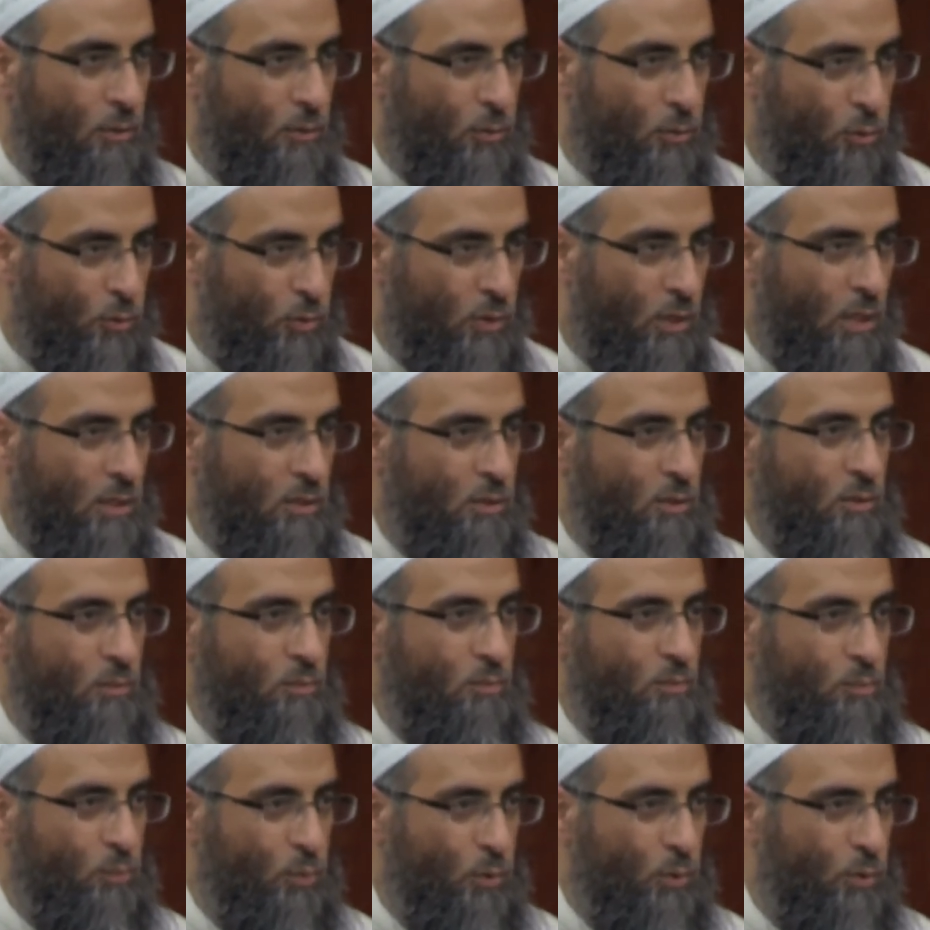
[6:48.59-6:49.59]
do
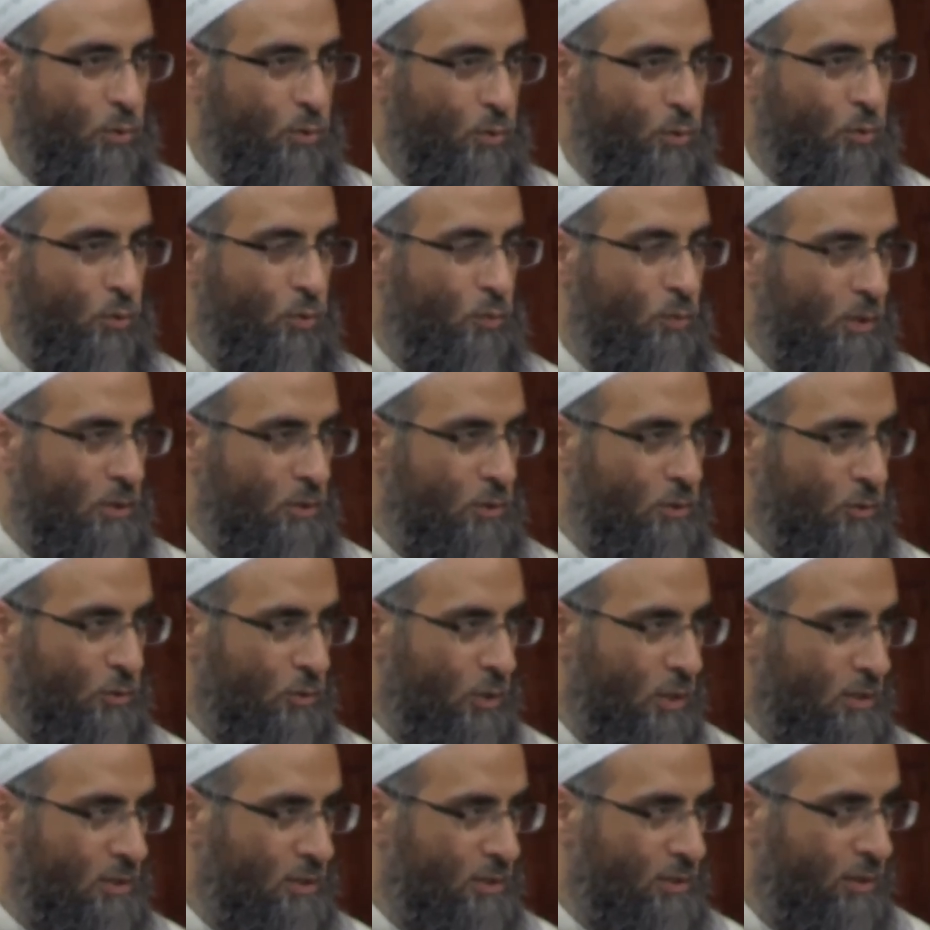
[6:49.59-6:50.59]
not put too much
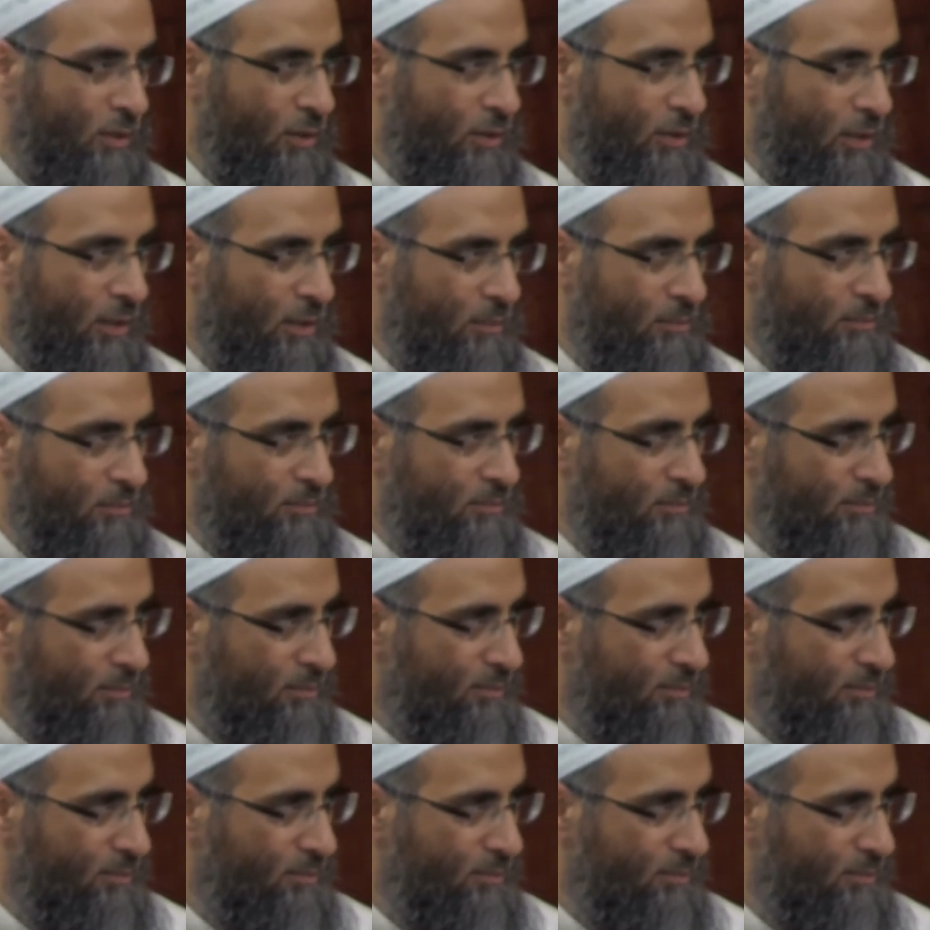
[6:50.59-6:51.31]
trust on him.